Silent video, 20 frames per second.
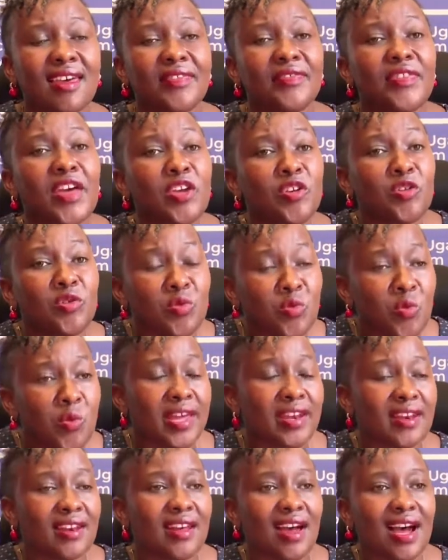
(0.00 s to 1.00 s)
The
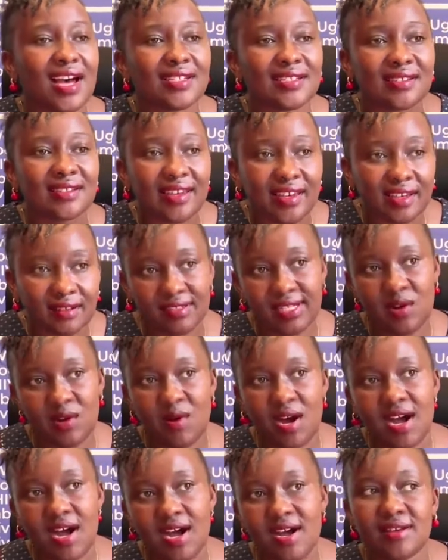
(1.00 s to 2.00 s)
UN has held
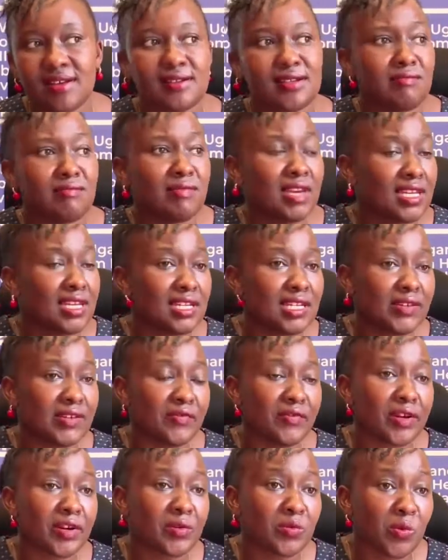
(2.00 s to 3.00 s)
our hand in many
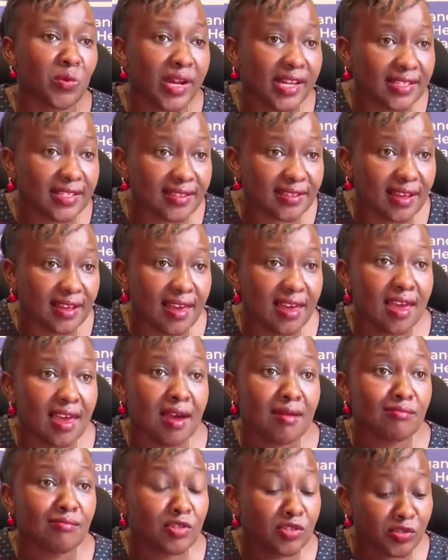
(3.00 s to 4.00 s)
different ways.
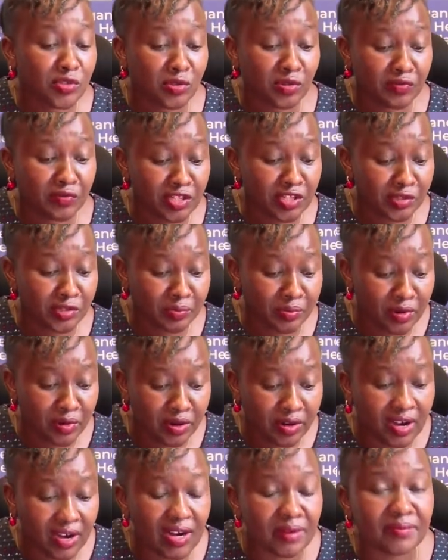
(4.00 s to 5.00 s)
Most of these
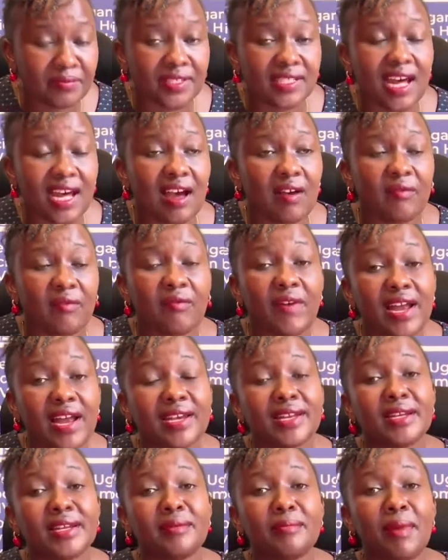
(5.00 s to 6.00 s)
programs are
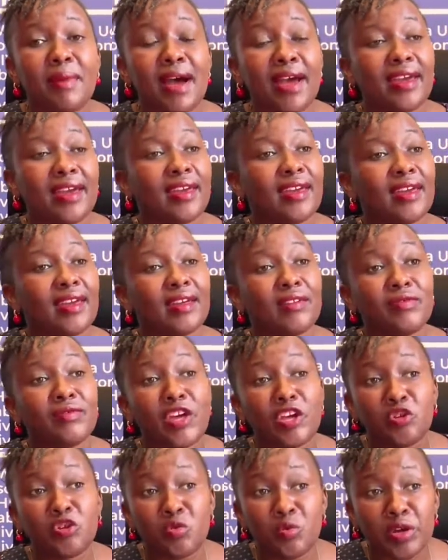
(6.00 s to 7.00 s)
funded by the
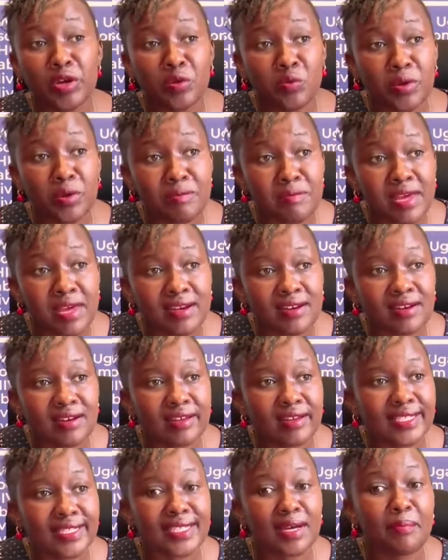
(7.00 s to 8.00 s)
UN Women,
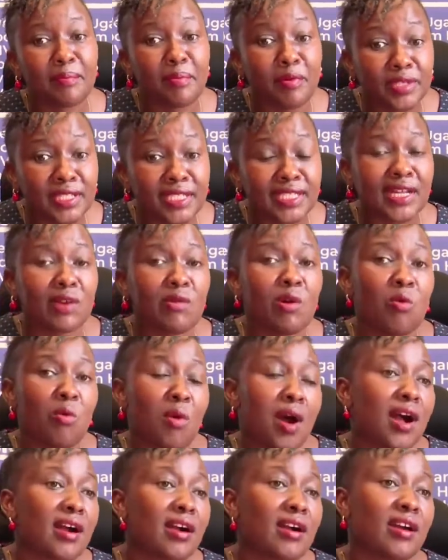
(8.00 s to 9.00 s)
supports our
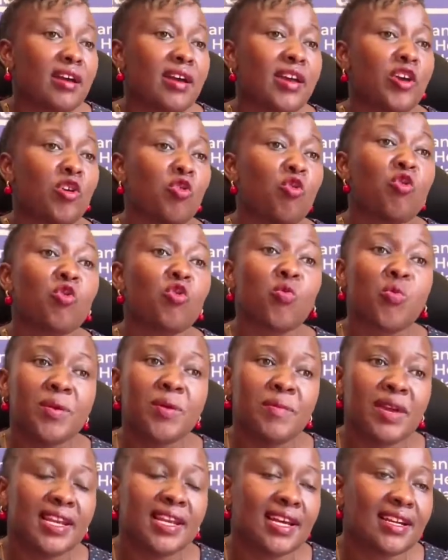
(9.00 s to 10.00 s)
work on
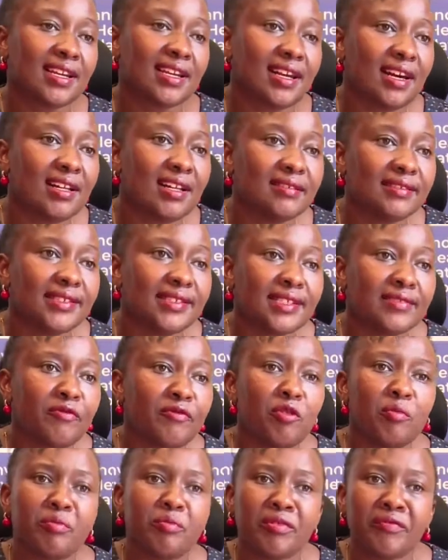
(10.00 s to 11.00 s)
women and girls
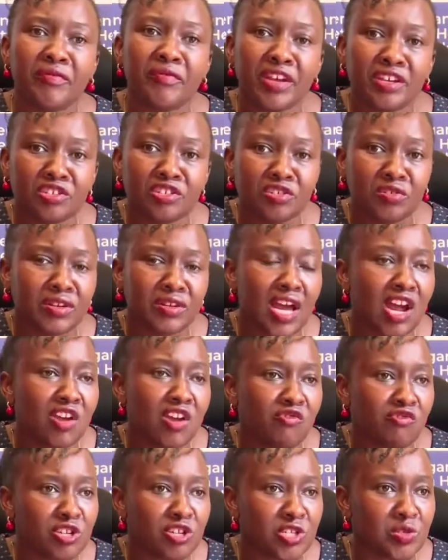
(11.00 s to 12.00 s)
for prevention
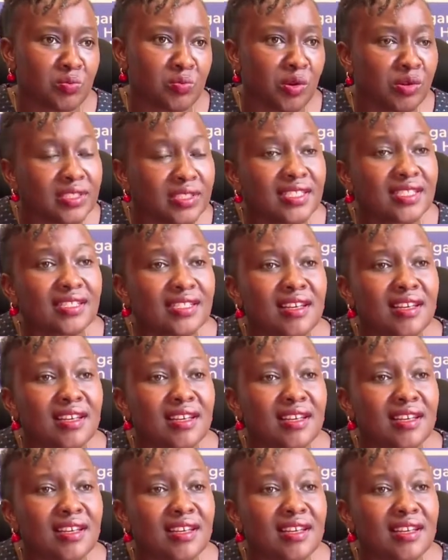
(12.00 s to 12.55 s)
and response.